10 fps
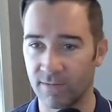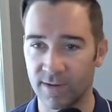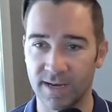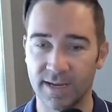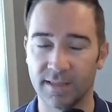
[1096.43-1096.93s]
We
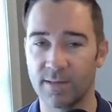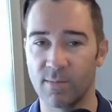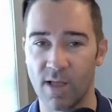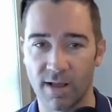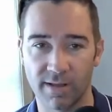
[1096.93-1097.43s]
need to get them
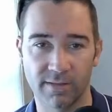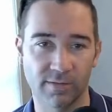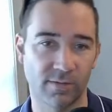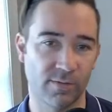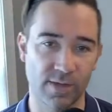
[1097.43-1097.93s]
logins
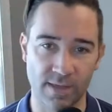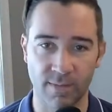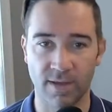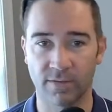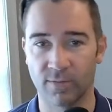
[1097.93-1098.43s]
to
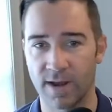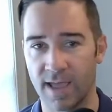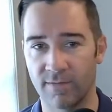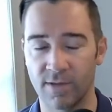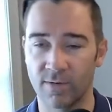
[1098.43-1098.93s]
emails, what have you.